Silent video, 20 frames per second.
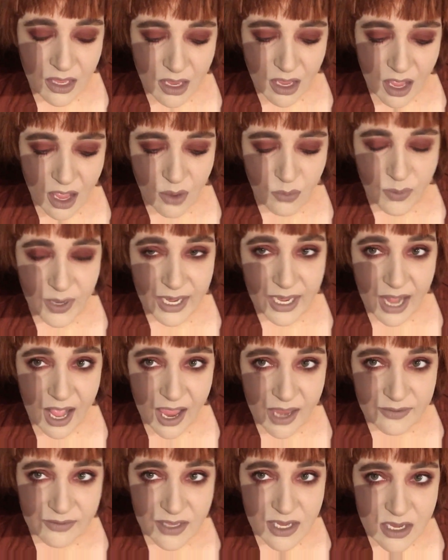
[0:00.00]
All right,
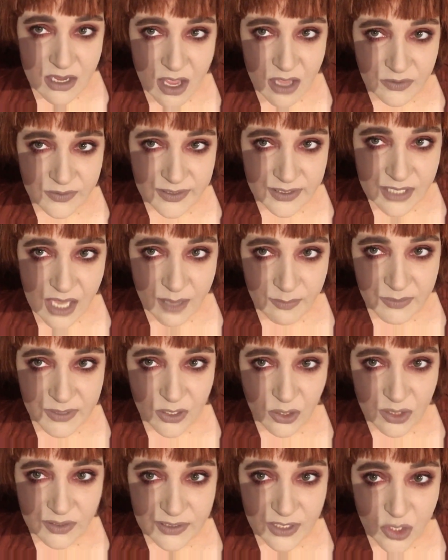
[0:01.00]
I think I'll stop
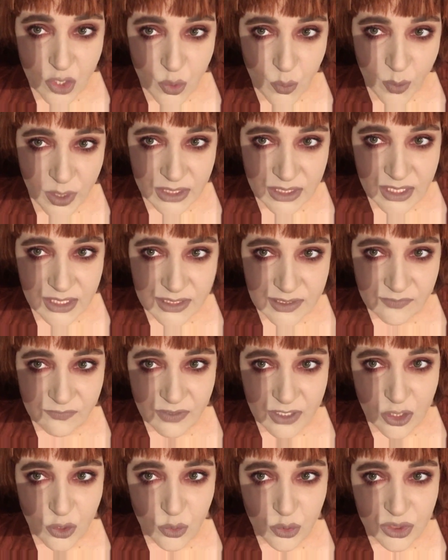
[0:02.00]
here because I don't want this
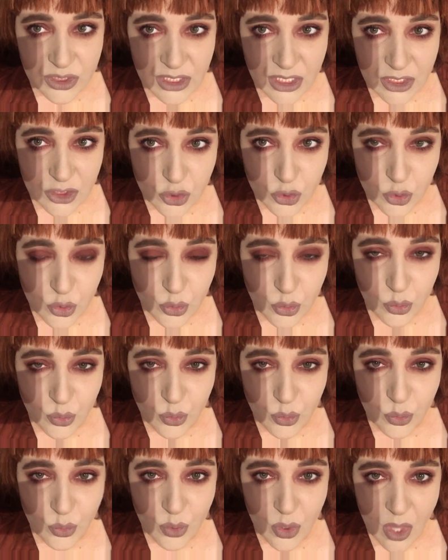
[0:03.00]
video to get
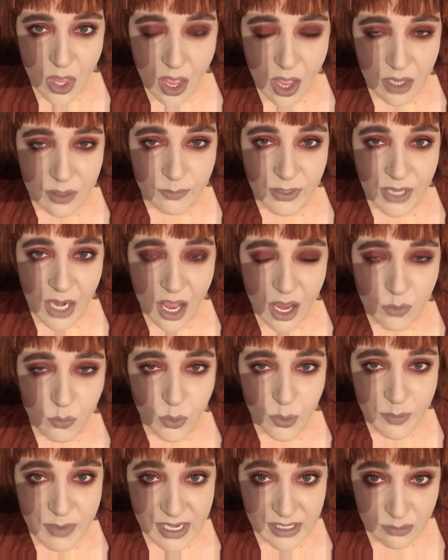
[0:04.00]
too long, but I
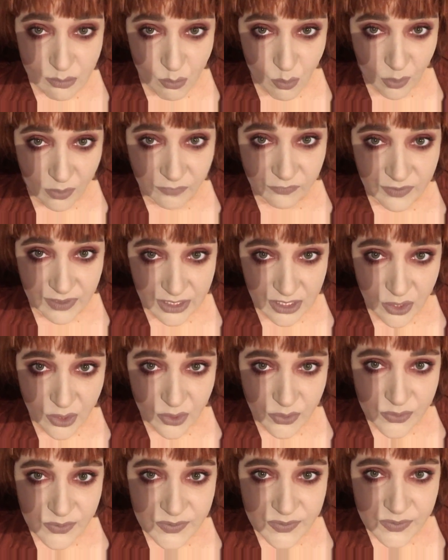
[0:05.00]
will make more
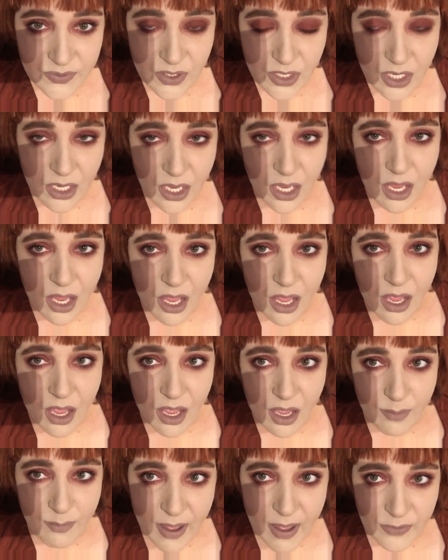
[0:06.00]
videos
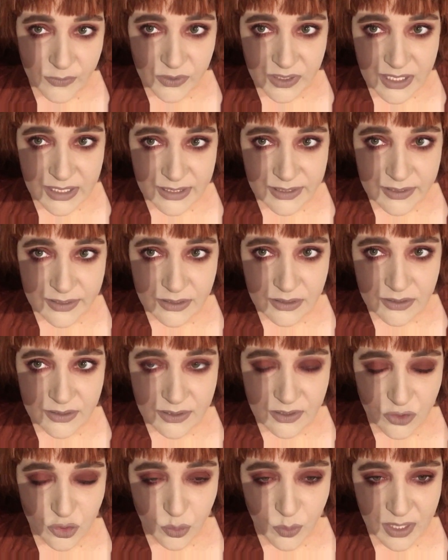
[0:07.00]
about this
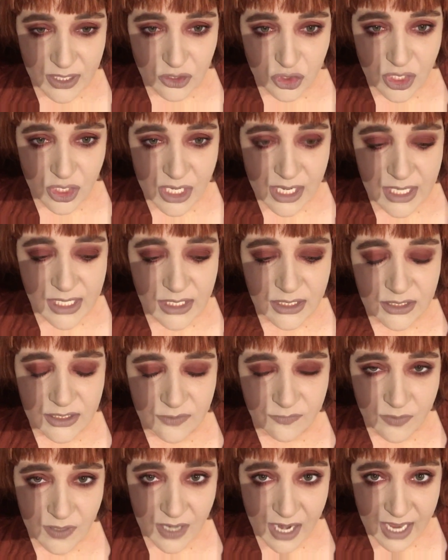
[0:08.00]
situation and
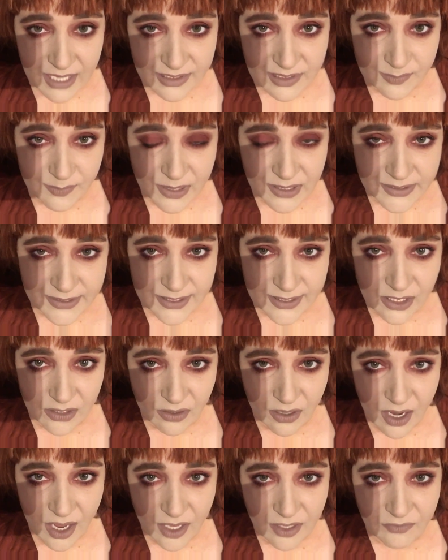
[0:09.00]
different aspects
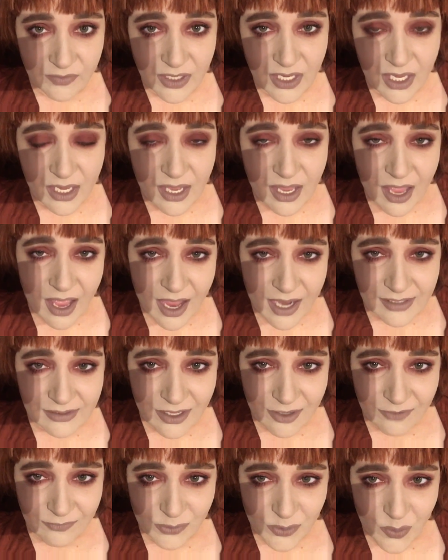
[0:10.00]
thereof. I
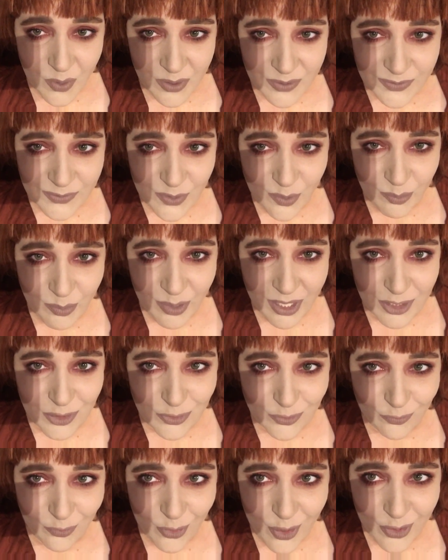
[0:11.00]
love you all so
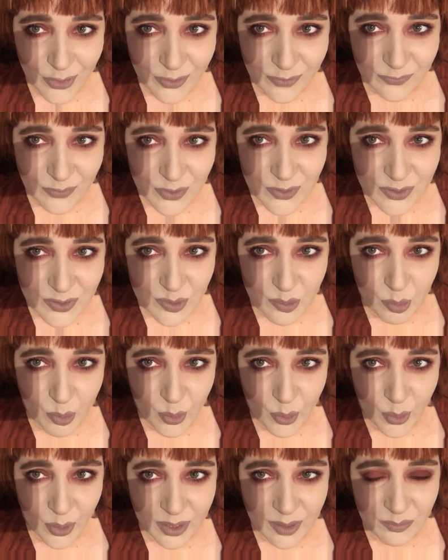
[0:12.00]
much for all of your
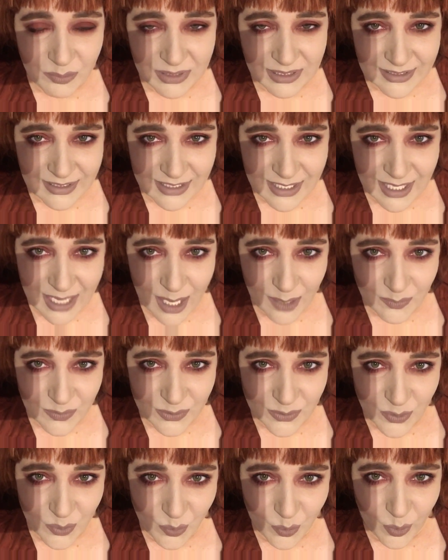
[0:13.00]
support. It means the
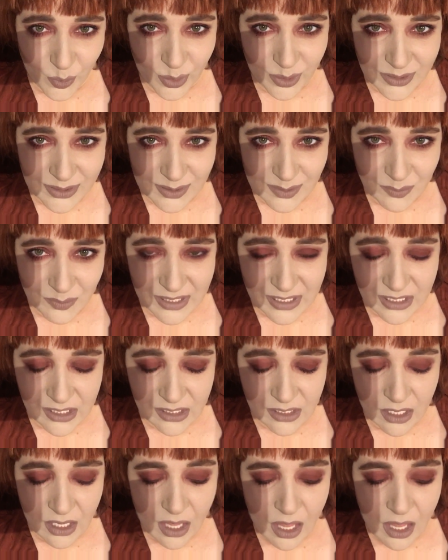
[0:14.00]
absolute world to me.